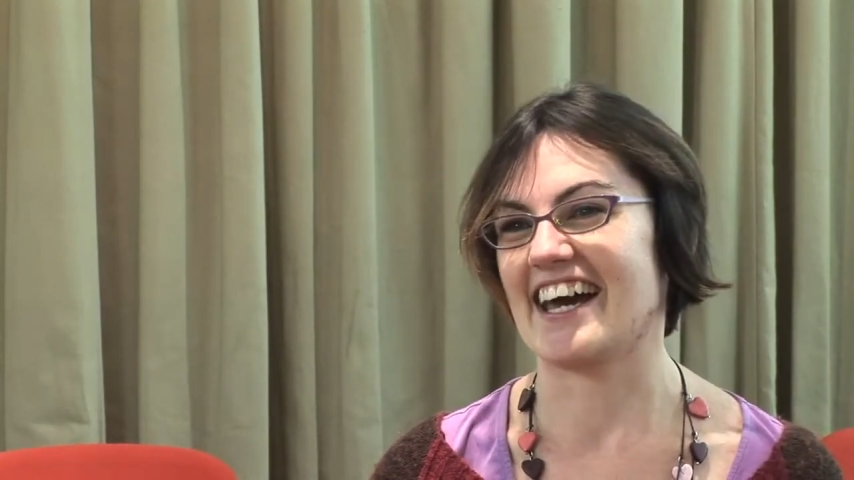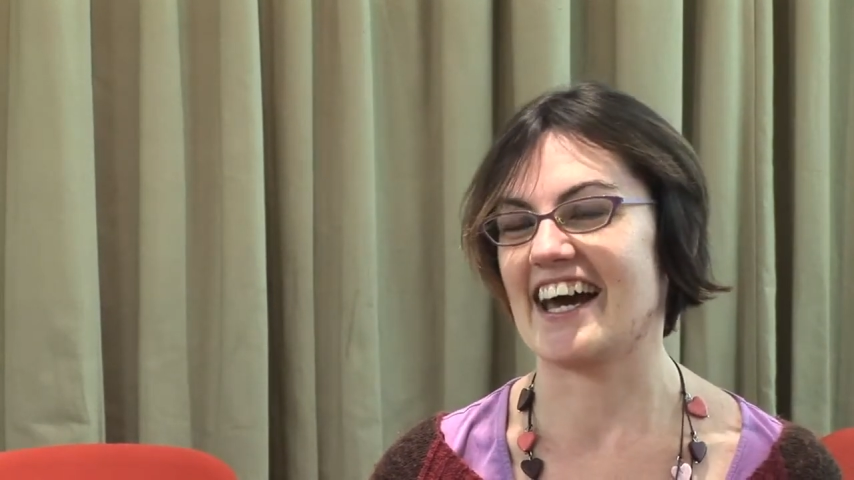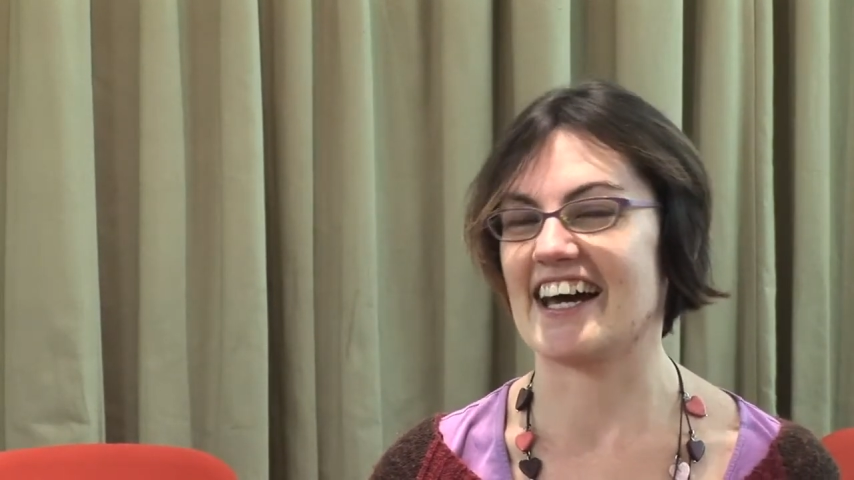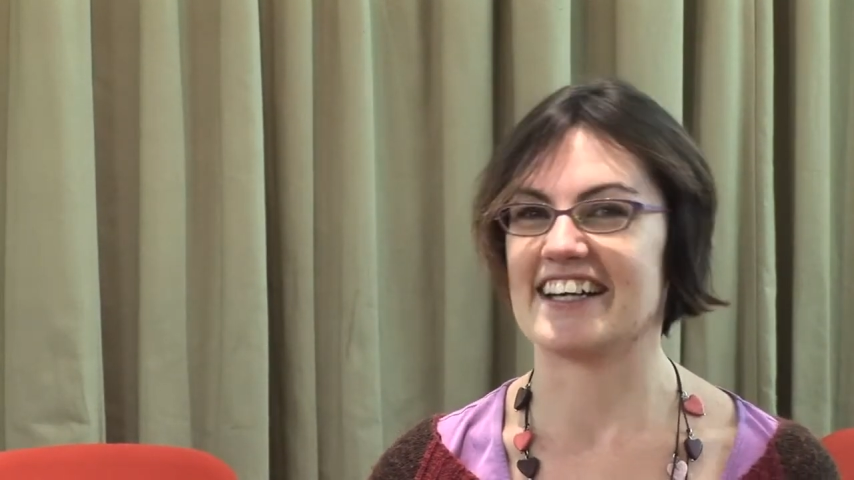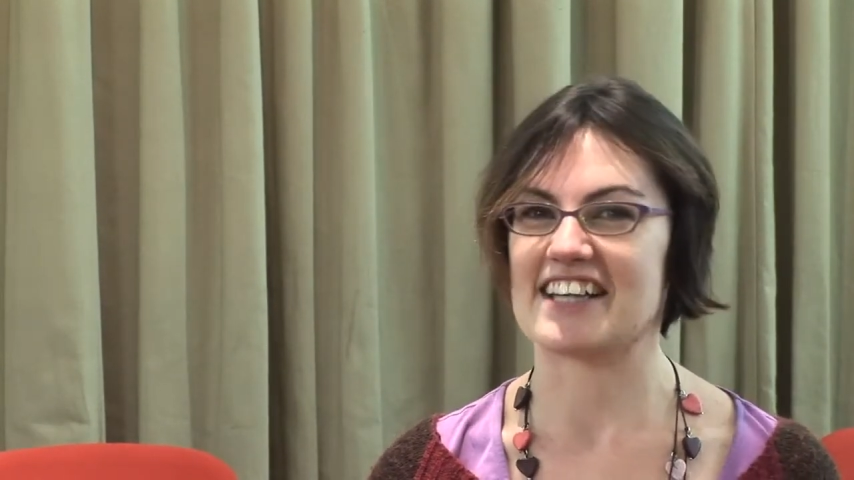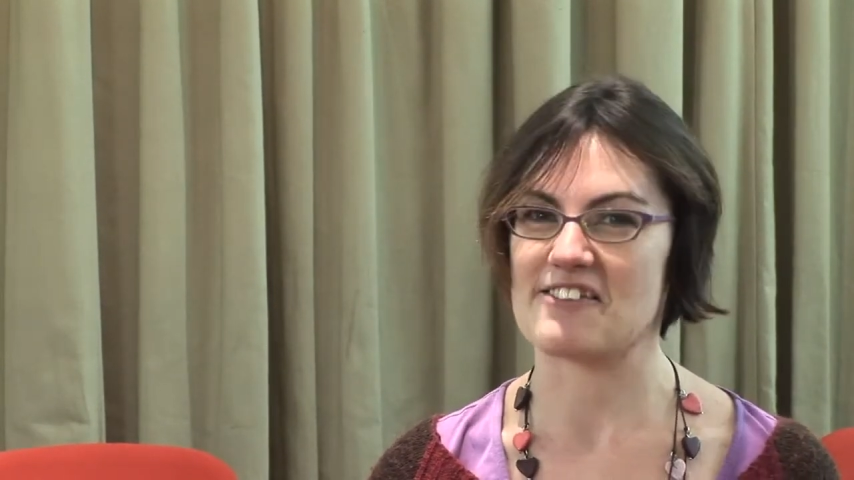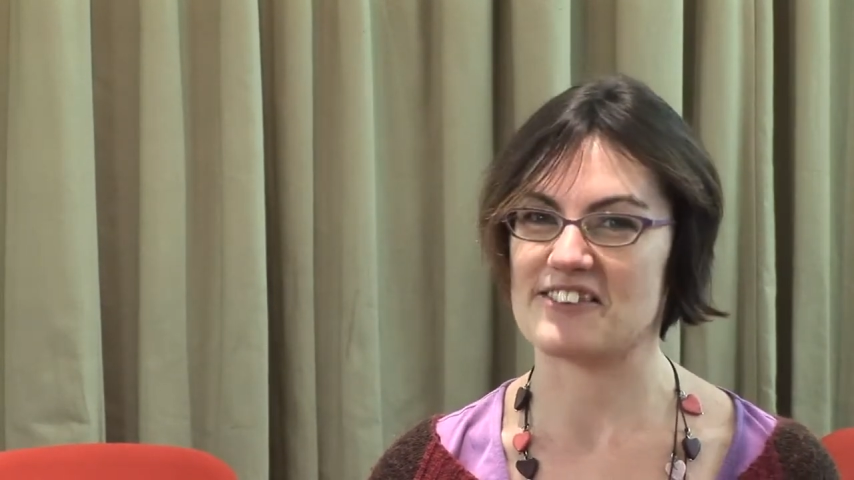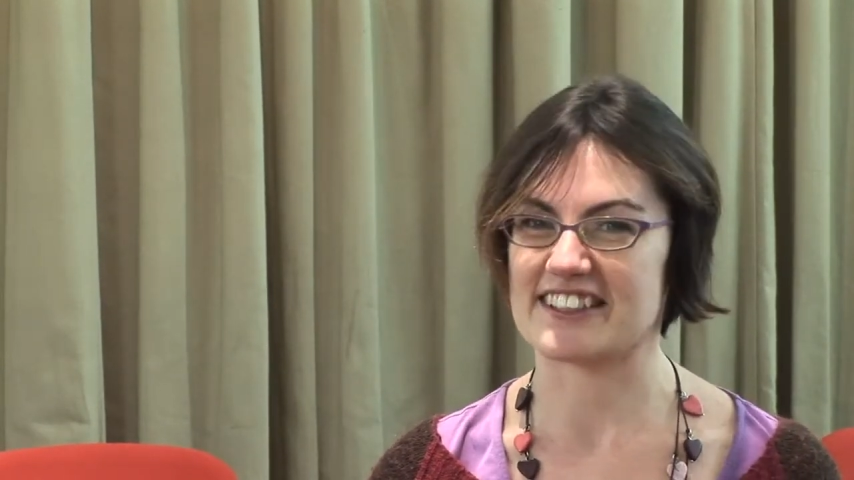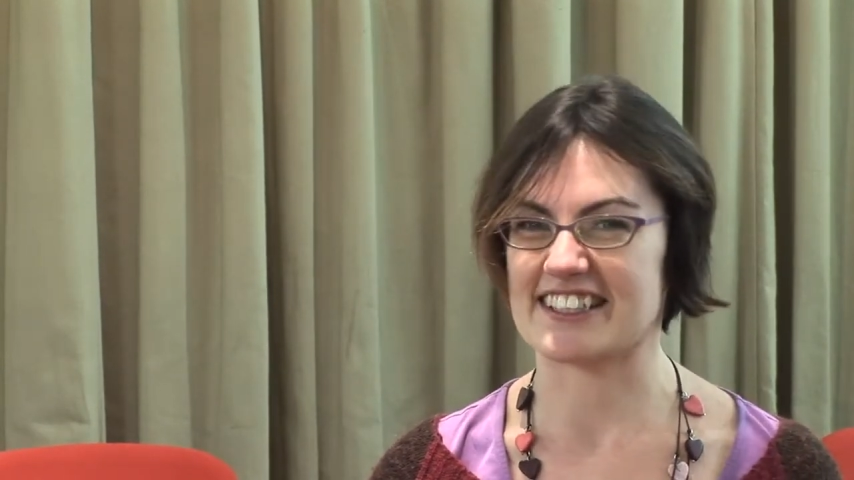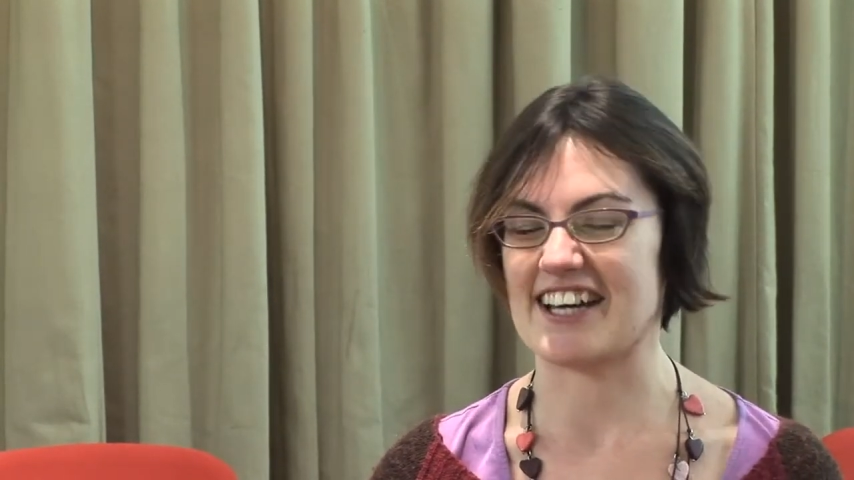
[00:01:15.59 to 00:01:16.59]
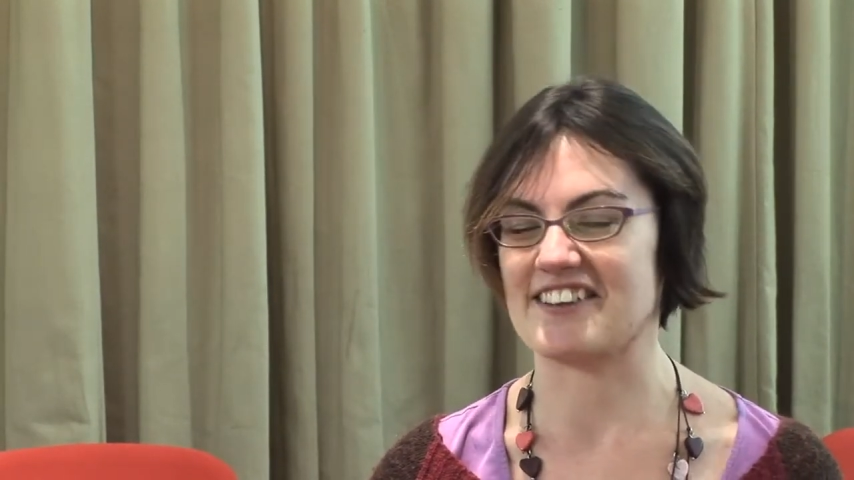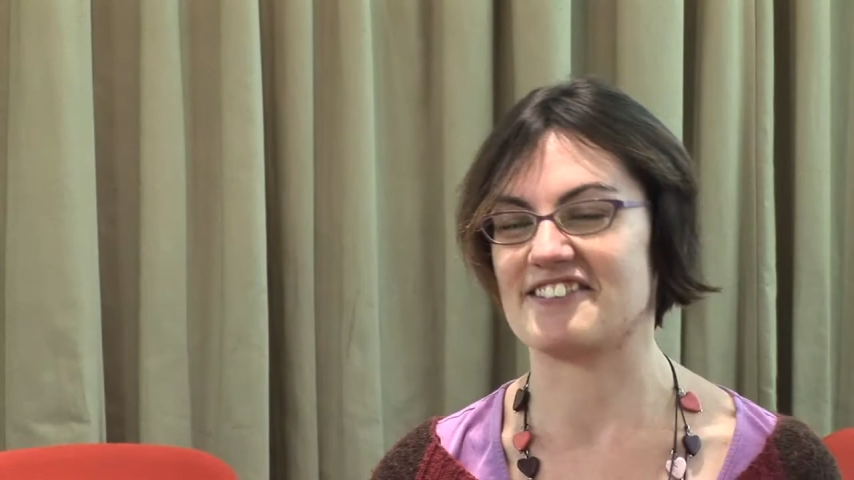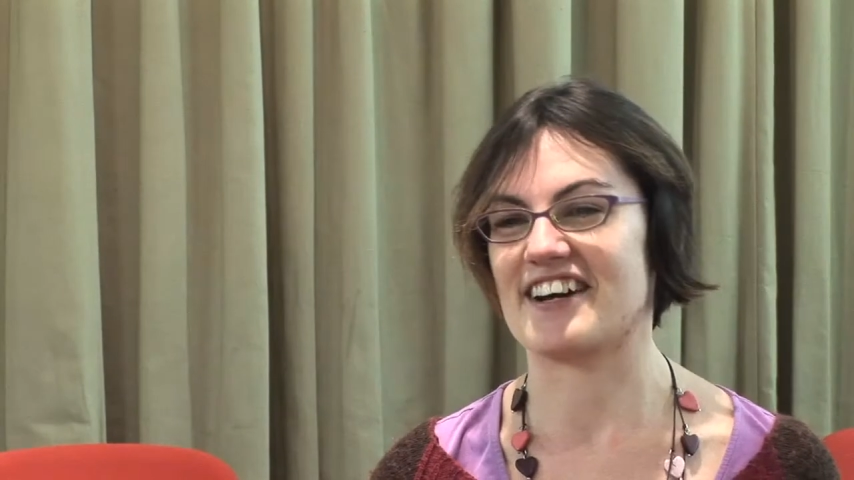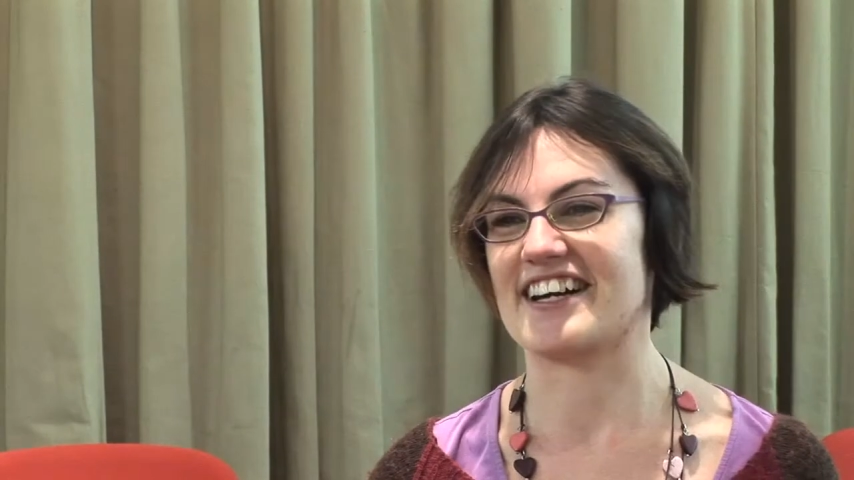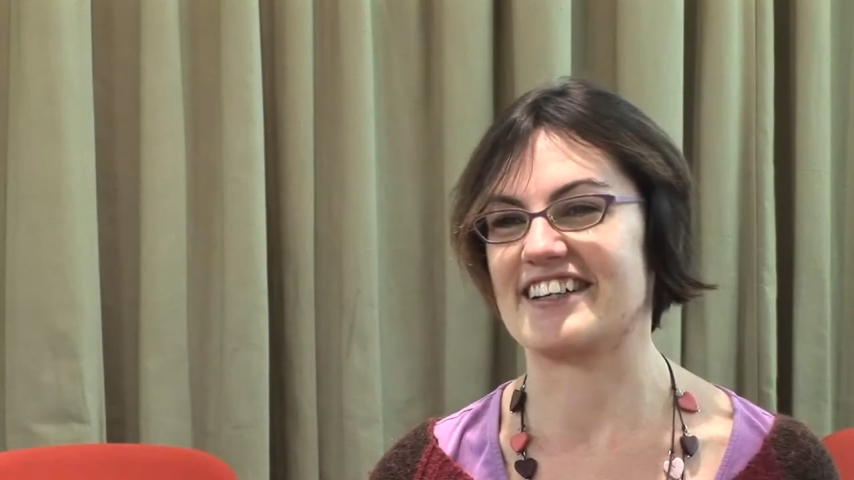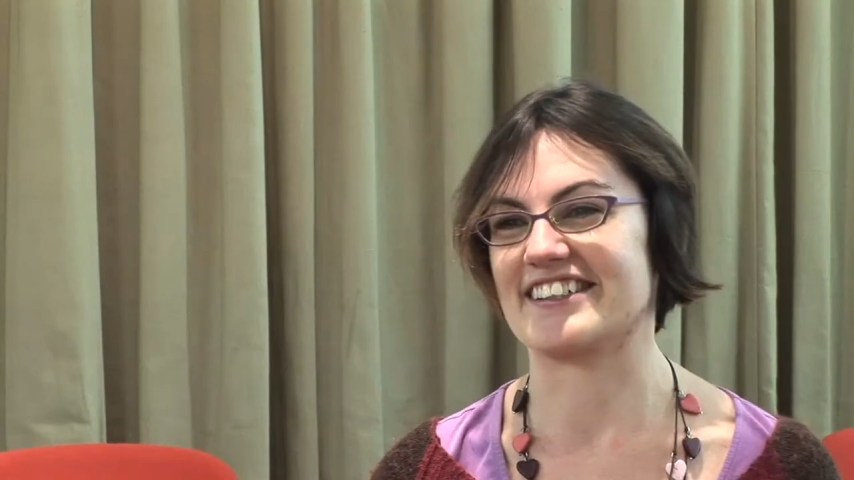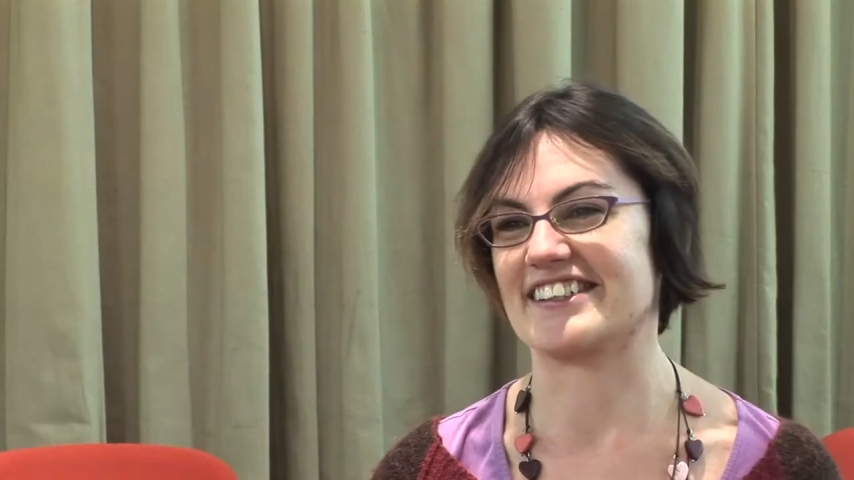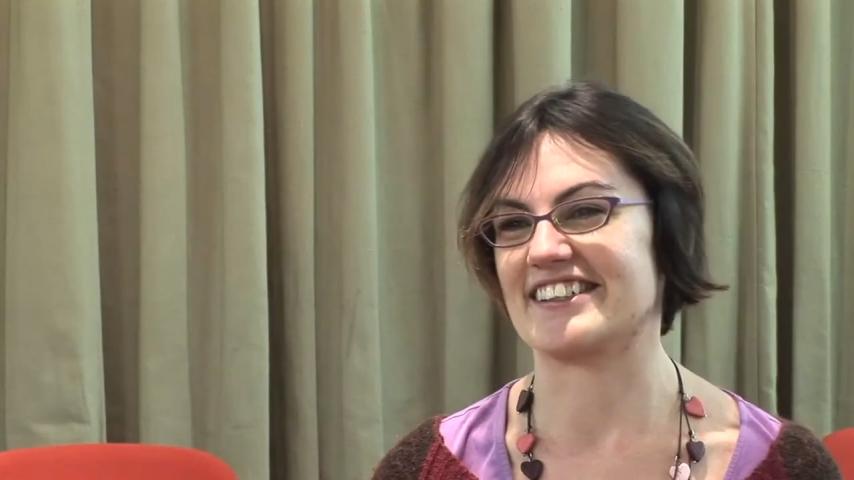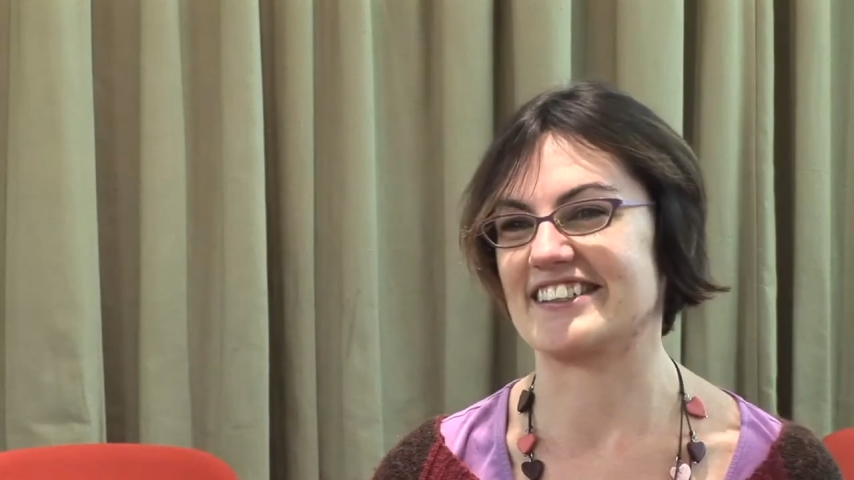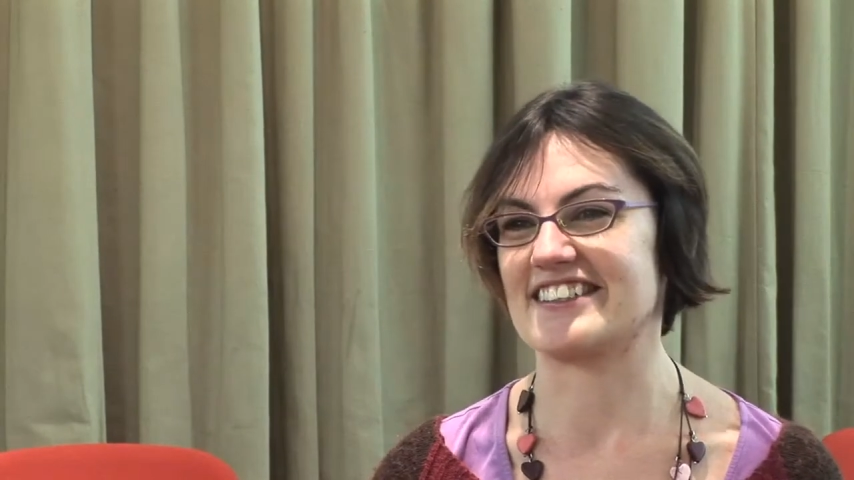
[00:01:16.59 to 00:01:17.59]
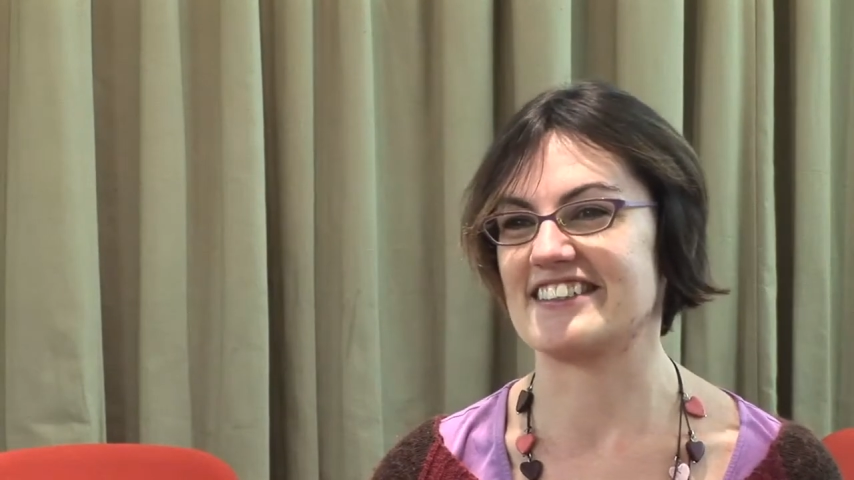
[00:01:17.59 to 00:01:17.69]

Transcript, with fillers: and I walked down the road and